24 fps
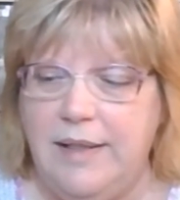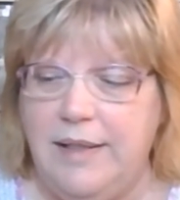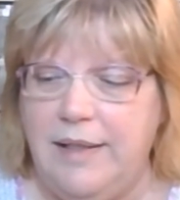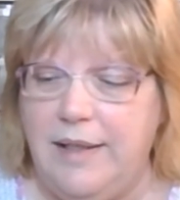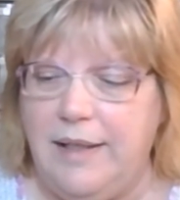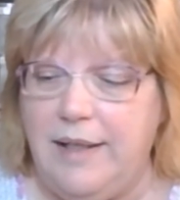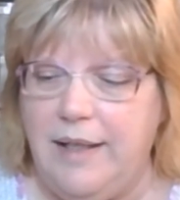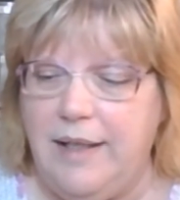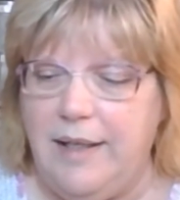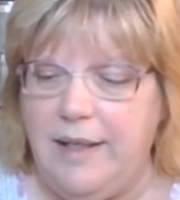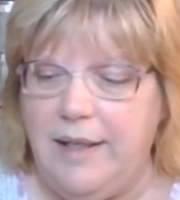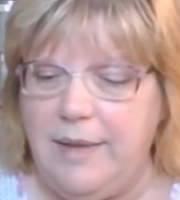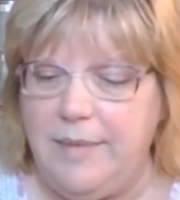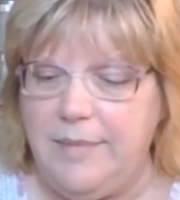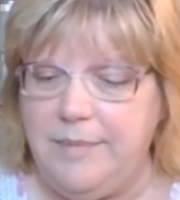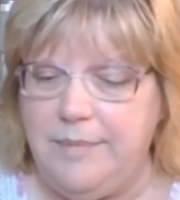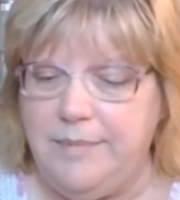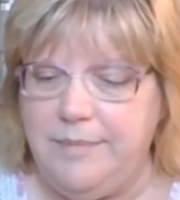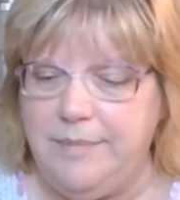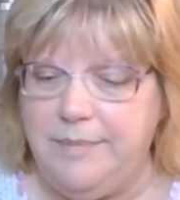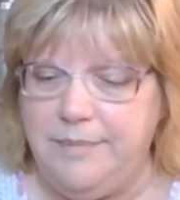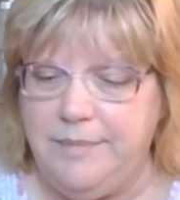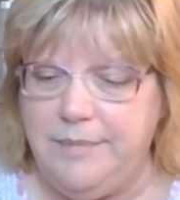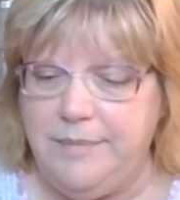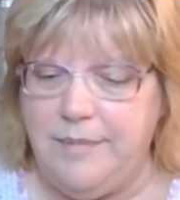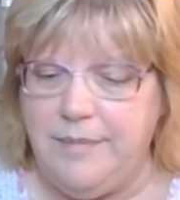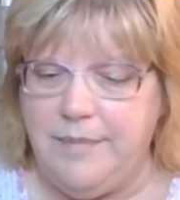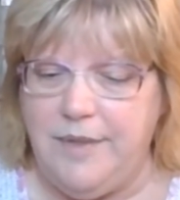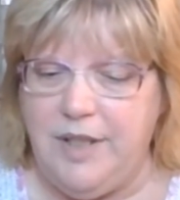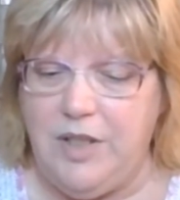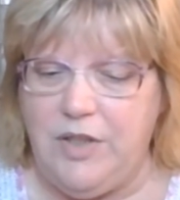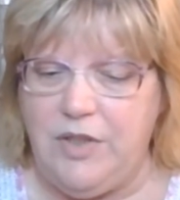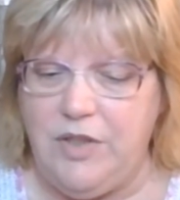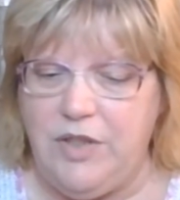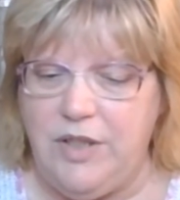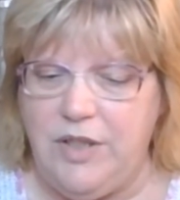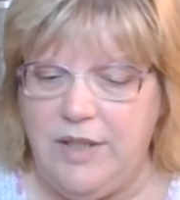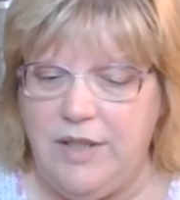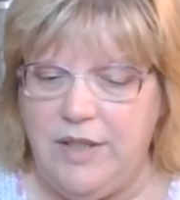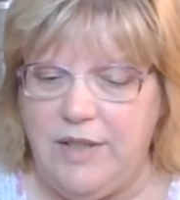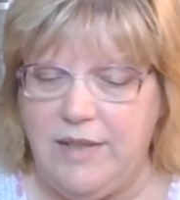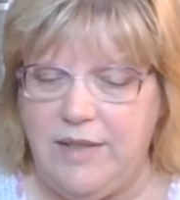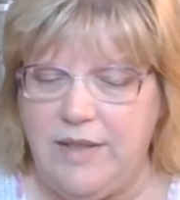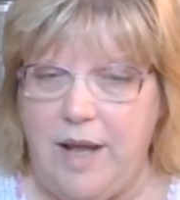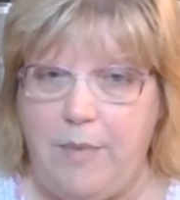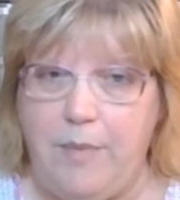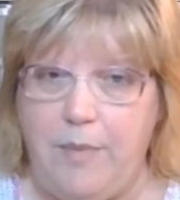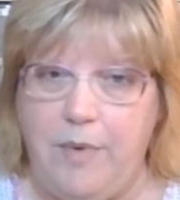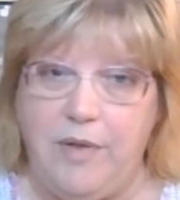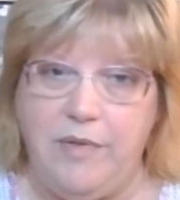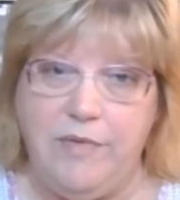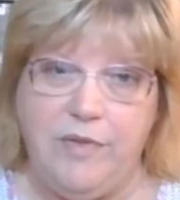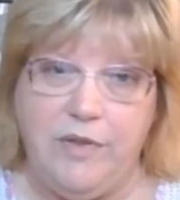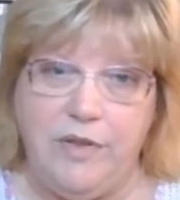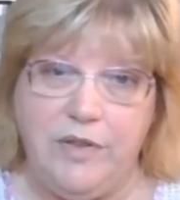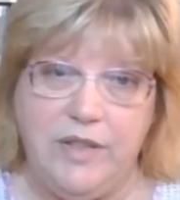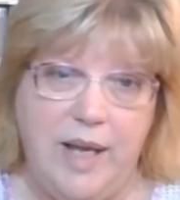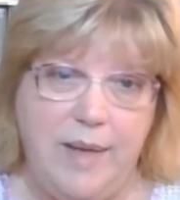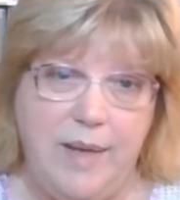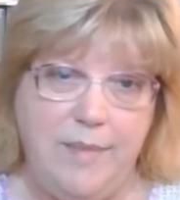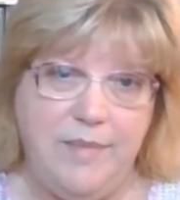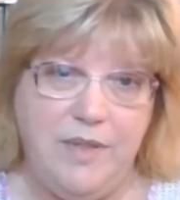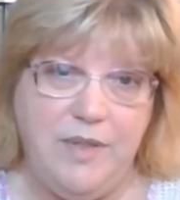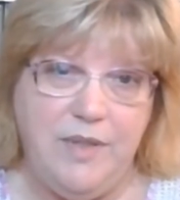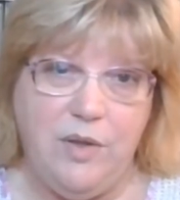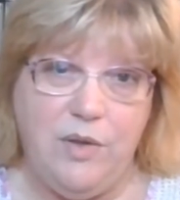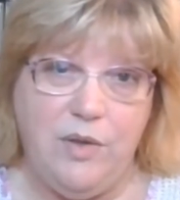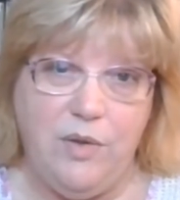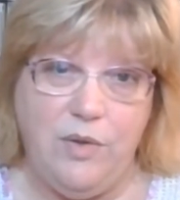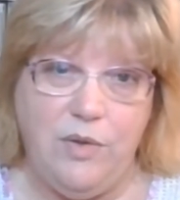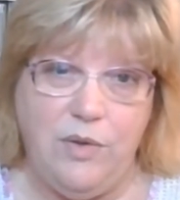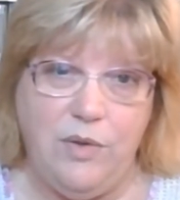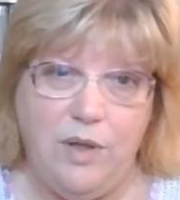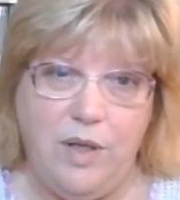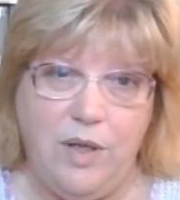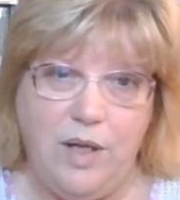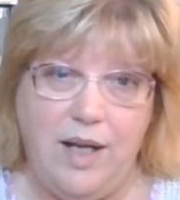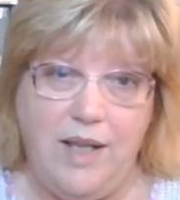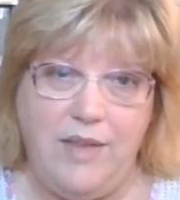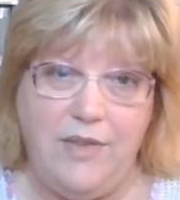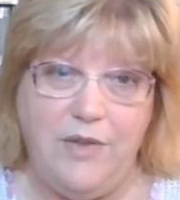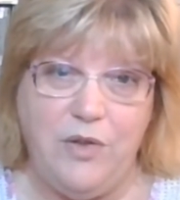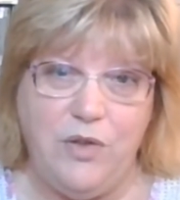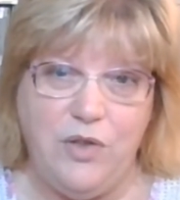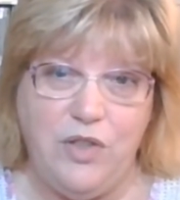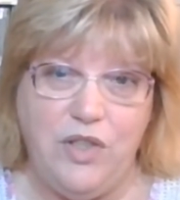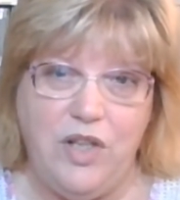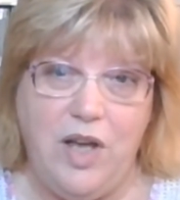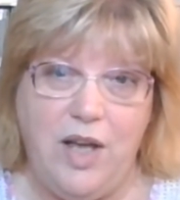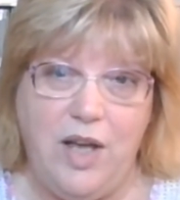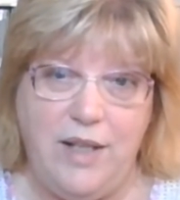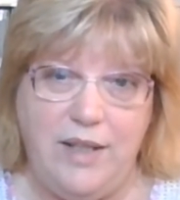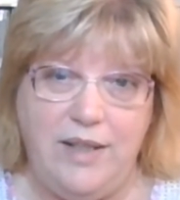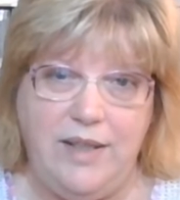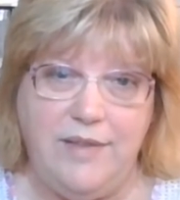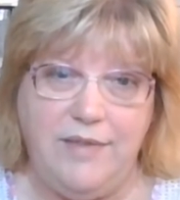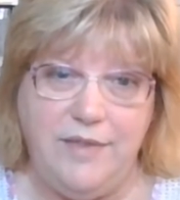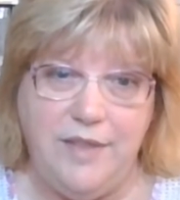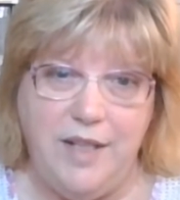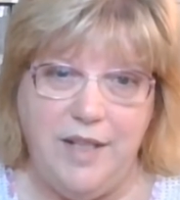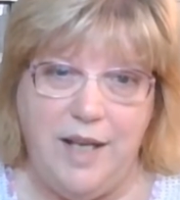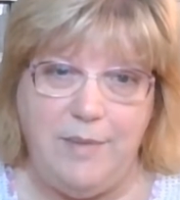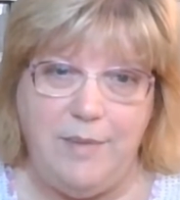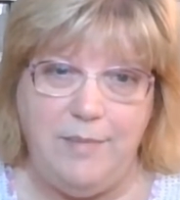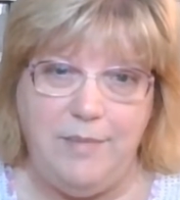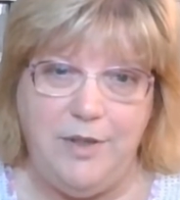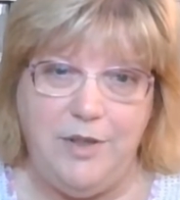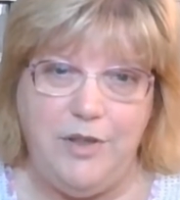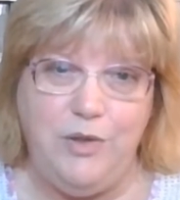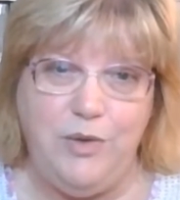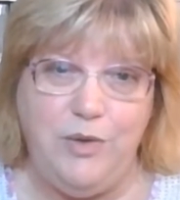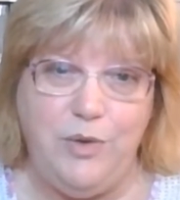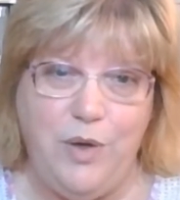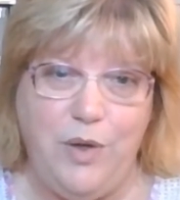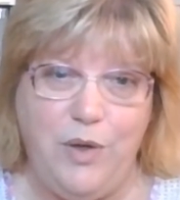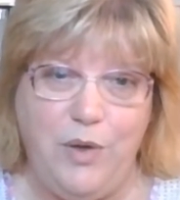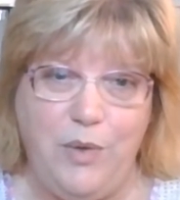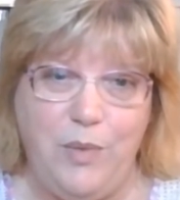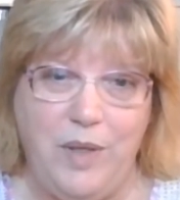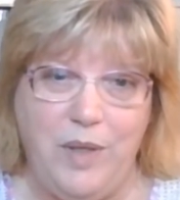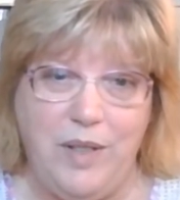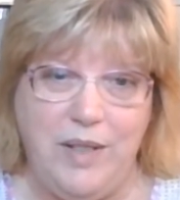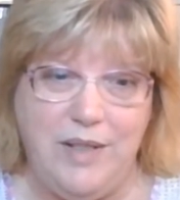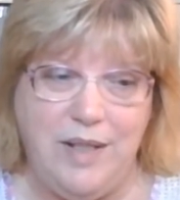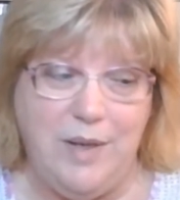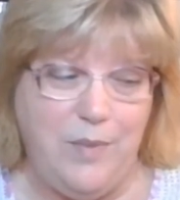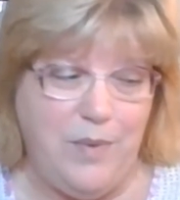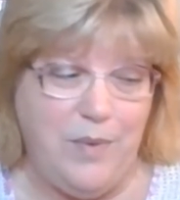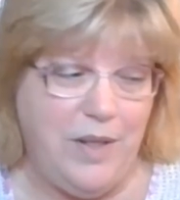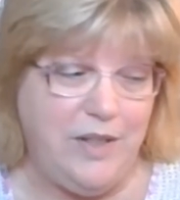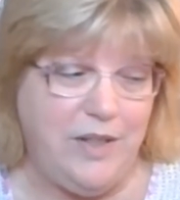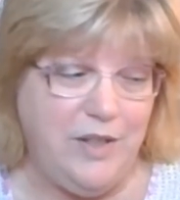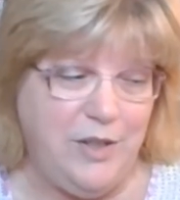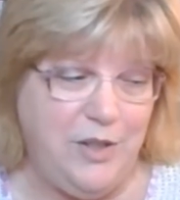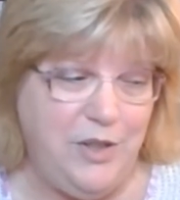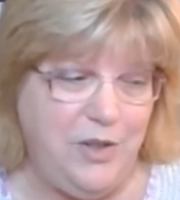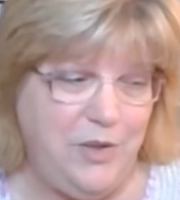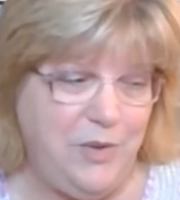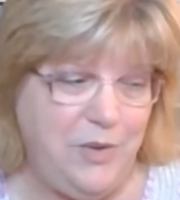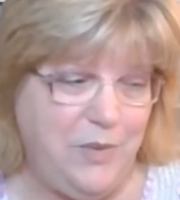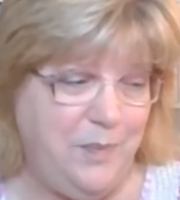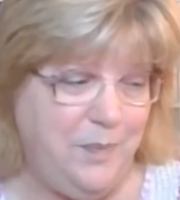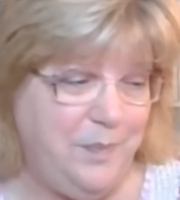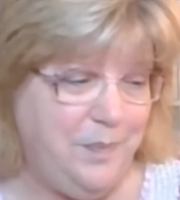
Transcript: I work full-time, so there's not enough time to do all the ones I want to do.